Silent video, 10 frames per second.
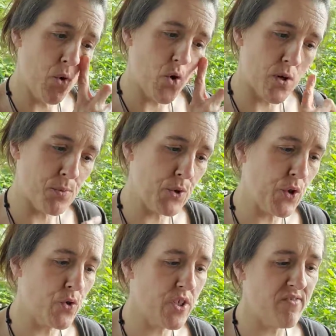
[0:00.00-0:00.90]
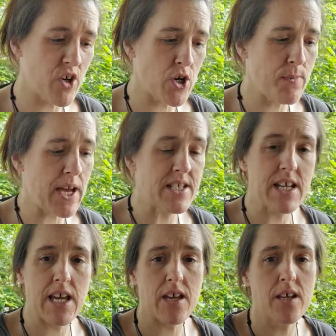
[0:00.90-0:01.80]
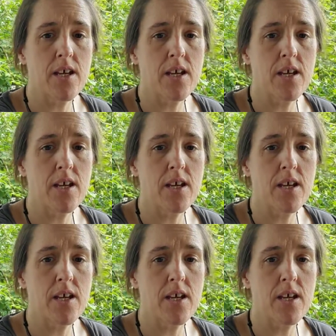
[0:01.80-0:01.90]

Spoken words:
Horrible, No Good, Very Bad Day